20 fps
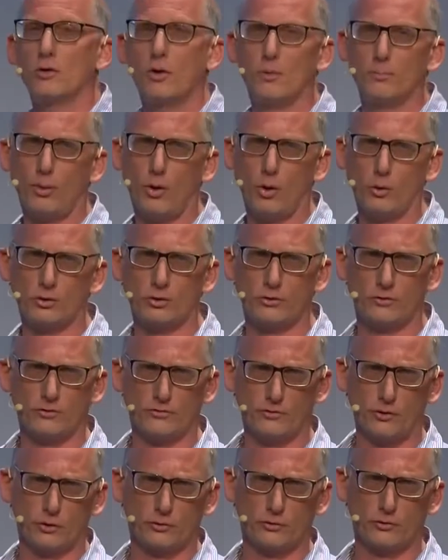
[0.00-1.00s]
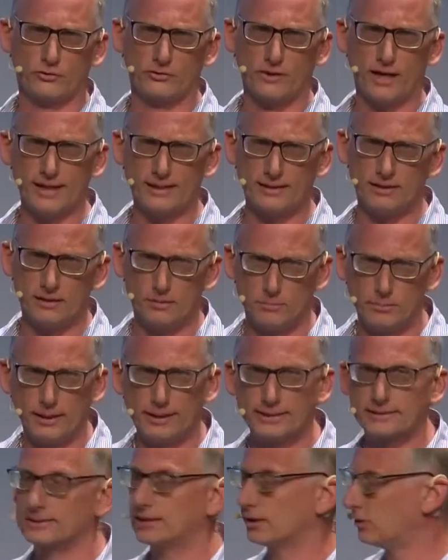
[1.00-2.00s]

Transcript: components of our society. The biggest